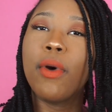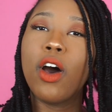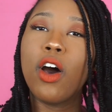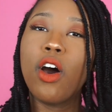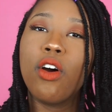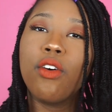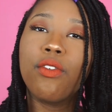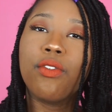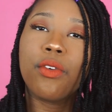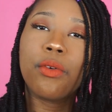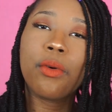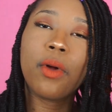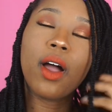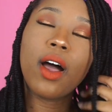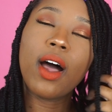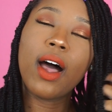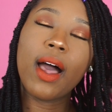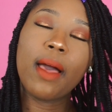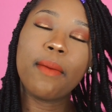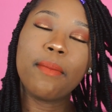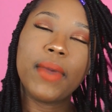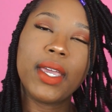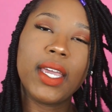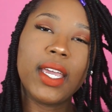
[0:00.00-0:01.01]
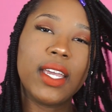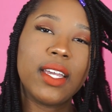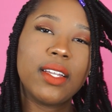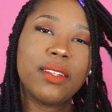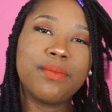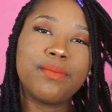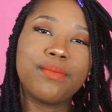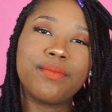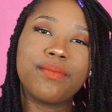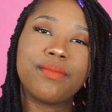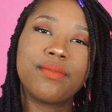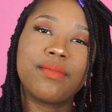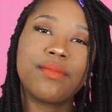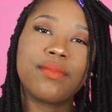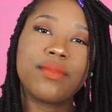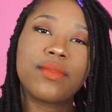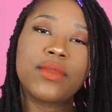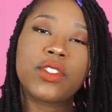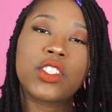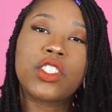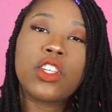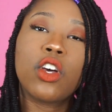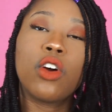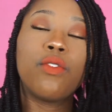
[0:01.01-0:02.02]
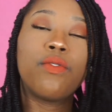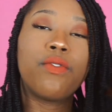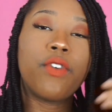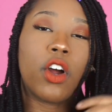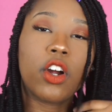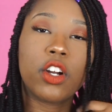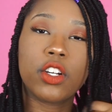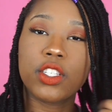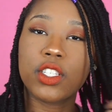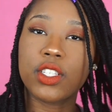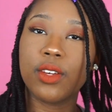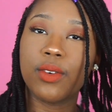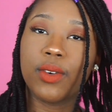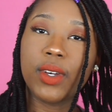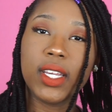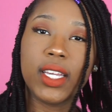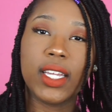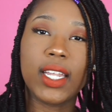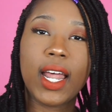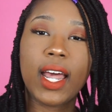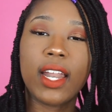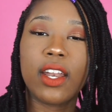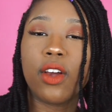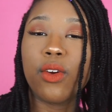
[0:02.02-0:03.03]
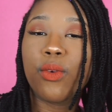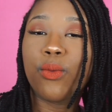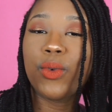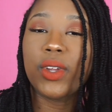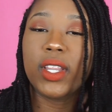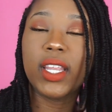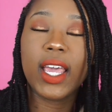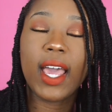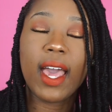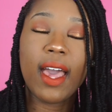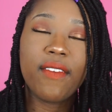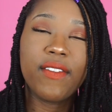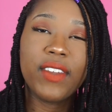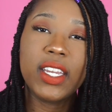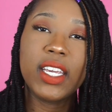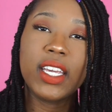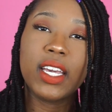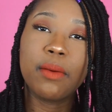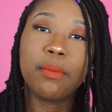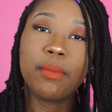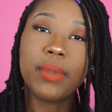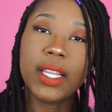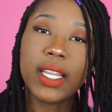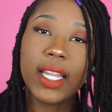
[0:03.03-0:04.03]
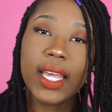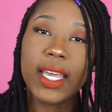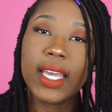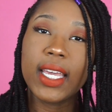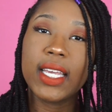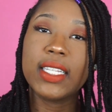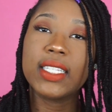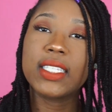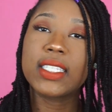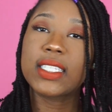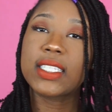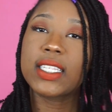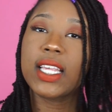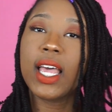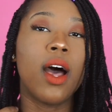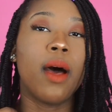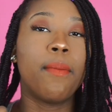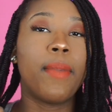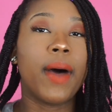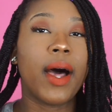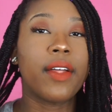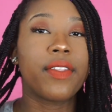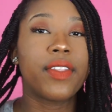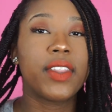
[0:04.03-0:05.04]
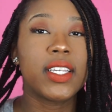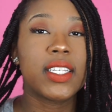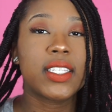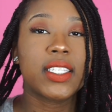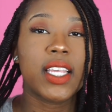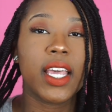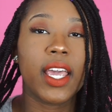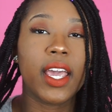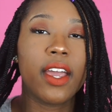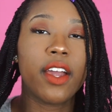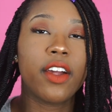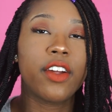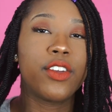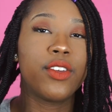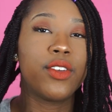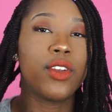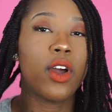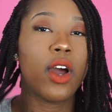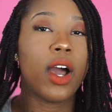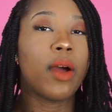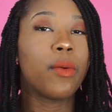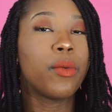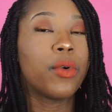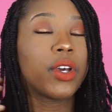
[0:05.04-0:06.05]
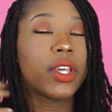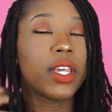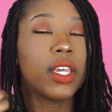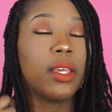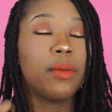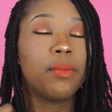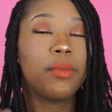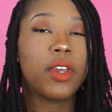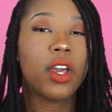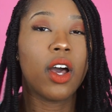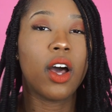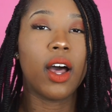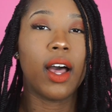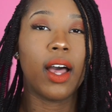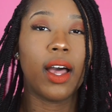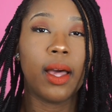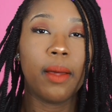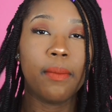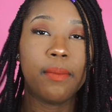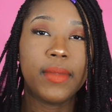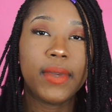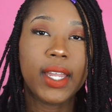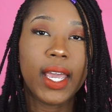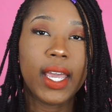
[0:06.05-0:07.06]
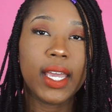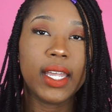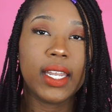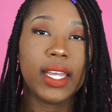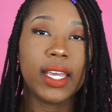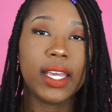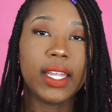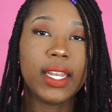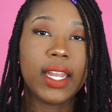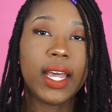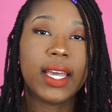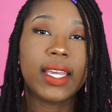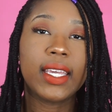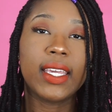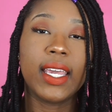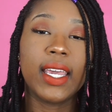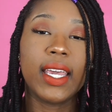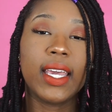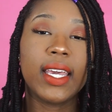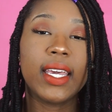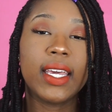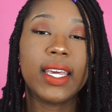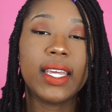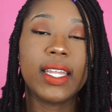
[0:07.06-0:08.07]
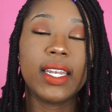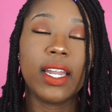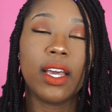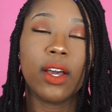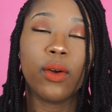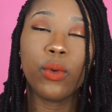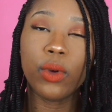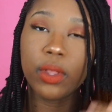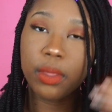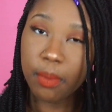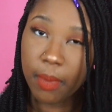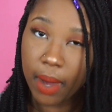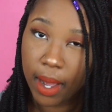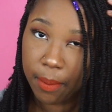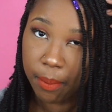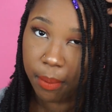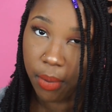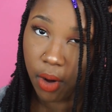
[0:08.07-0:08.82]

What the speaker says: But overall, I mean, so far so good. I don't really have any complaints about this hair. You know, I will keep y'all updated again with my